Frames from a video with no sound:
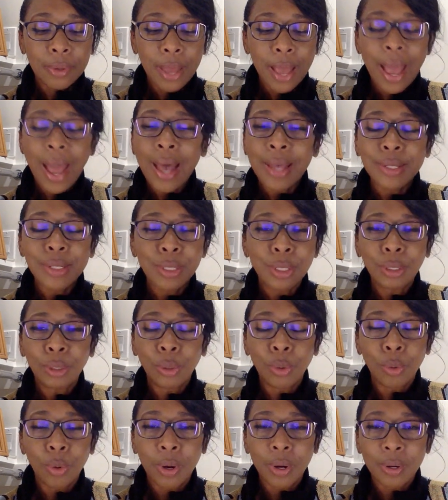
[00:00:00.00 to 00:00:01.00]
ask the
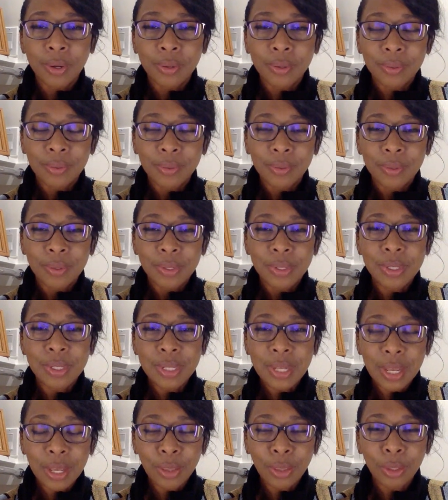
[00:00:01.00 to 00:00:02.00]
Lord,
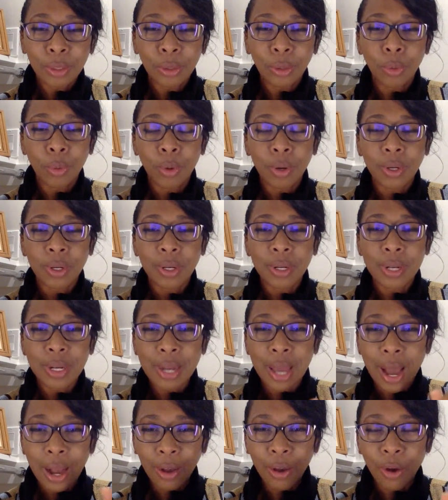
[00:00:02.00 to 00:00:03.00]
seek the Lord,
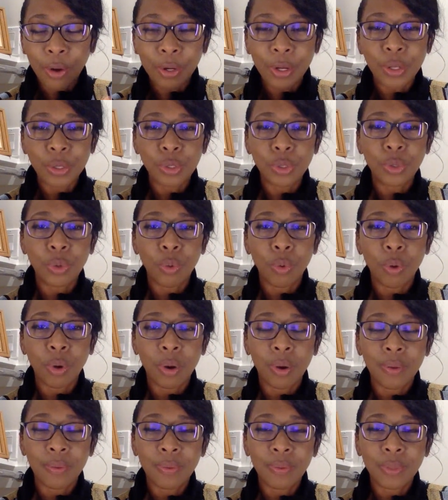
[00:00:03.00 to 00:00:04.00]
knock on his door,
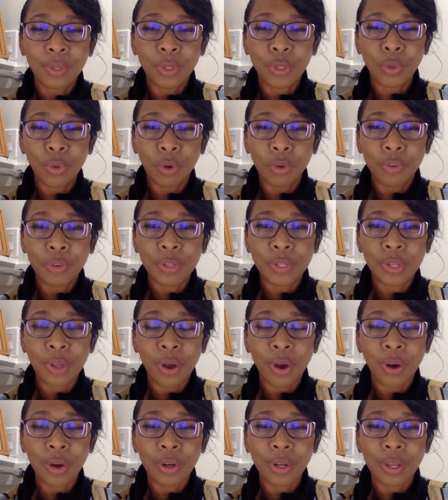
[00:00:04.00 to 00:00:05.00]
the door of his
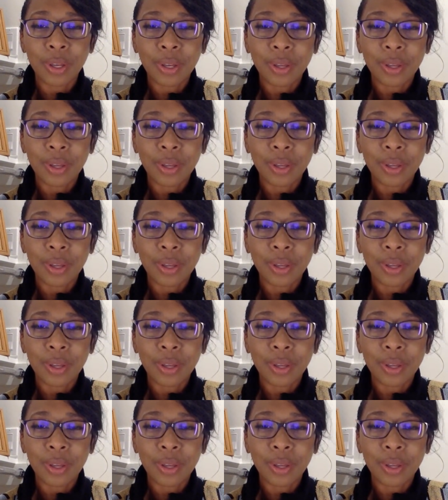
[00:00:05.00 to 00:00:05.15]
heart,